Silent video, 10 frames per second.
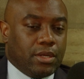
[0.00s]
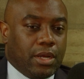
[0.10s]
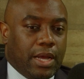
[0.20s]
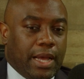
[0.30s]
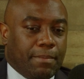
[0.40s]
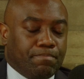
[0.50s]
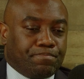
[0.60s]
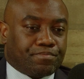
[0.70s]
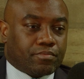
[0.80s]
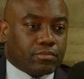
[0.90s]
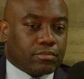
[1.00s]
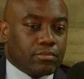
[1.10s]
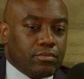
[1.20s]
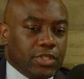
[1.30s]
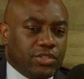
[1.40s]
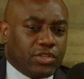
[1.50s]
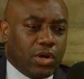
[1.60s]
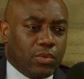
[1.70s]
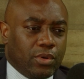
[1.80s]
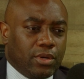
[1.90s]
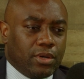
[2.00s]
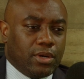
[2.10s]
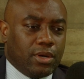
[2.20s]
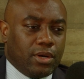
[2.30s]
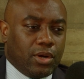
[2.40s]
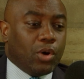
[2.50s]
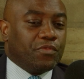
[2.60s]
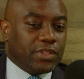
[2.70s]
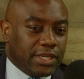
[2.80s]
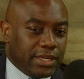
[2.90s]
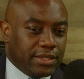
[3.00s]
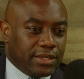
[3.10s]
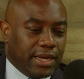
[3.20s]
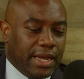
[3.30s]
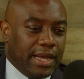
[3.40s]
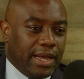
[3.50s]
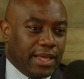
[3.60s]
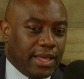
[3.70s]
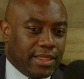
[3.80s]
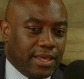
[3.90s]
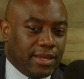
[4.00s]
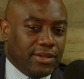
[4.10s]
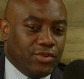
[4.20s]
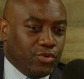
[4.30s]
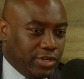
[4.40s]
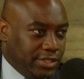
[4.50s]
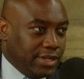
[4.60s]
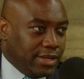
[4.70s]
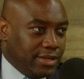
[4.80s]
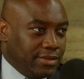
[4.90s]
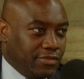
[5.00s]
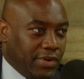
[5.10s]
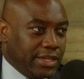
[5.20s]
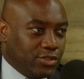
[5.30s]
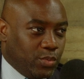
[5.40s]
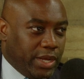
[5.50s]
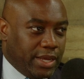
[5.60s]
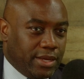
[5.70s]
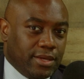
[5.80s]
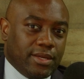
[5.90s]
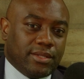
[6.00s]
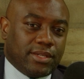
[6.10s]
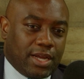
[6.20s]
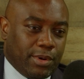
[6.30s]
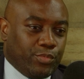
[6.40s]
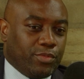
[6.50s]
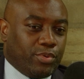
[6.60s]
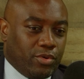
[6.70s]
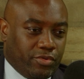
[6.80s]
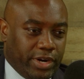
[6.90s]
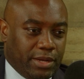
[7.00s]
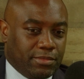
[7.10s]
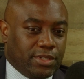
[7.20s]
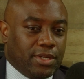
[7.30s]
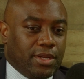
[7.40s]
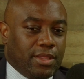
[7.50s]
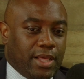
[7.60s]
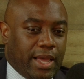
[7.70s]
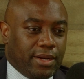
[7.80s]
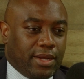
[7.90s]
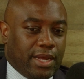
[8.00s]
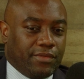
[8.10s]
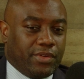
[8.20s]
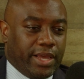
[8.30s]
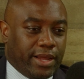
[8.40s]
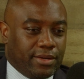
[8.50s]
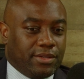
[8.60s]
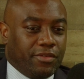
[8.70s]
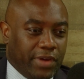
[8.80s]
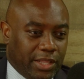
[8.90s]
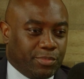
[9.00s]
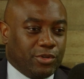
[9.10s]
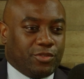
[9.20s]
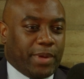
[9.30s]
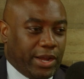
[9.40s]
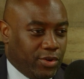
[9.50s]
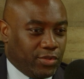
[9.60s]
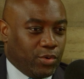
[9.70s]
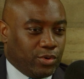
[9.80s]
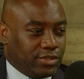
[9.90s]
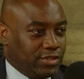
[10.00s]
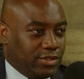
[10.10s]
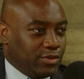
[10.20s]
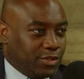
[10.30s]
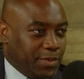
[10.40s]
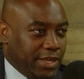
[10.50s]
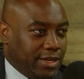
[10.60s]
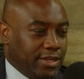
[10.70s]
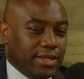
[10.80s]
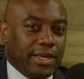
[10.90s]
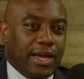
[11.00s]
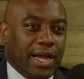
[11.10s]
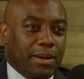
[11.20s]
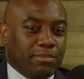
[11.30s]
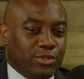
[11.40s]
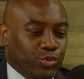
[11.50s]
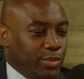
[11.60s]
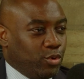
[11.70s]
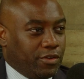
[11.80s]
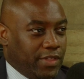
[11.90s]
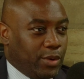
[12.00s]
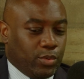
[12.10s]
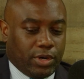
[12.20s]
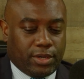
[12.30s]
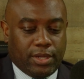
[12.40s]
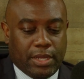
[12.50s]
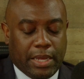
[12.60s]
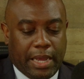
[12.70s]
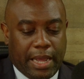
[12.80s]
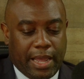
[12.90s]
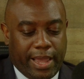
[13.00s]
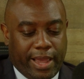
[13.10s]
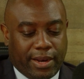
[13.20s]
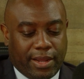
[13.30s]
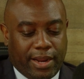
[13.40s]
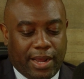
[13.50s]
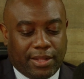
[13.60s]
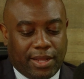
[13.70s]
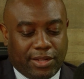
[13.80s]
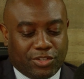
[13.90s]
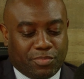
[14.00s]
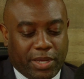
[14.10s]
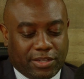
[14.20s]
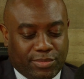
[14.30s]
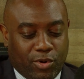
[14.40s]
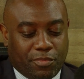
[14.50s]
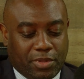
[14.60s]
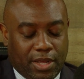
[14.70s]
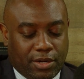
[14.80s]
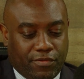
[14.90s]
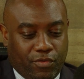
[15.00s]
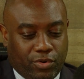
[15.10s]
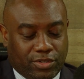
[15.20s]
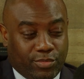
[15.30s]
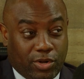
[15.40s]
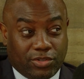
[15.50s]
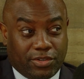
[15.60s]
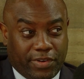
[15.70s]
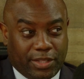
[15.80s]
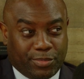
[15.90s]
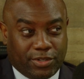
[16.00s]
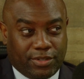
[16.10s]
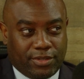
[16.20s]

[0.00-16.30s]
Um, so hopefully, uh, I, I, think New York City mm-hmm. finds a way to come up with programs that kind of get developers back on the horse, so to speak, um, doing more of that work. Uh, and and I'll I'll just make a small plug for smaller developers.